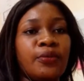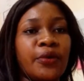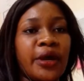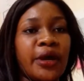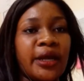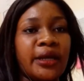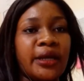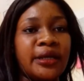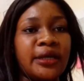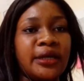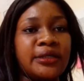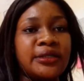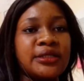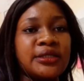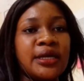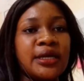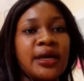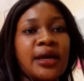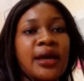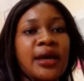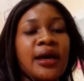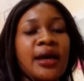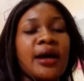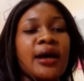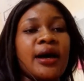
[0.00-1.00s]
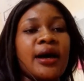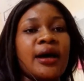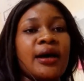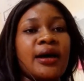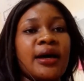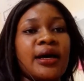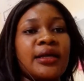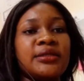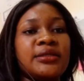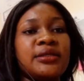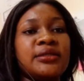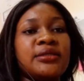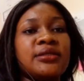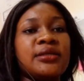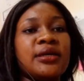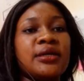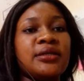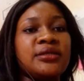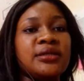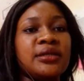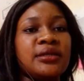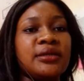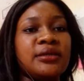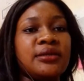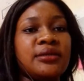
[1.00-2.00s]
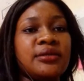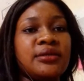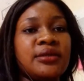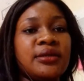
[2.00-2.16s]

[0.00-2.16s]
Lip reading: pregnant at a certain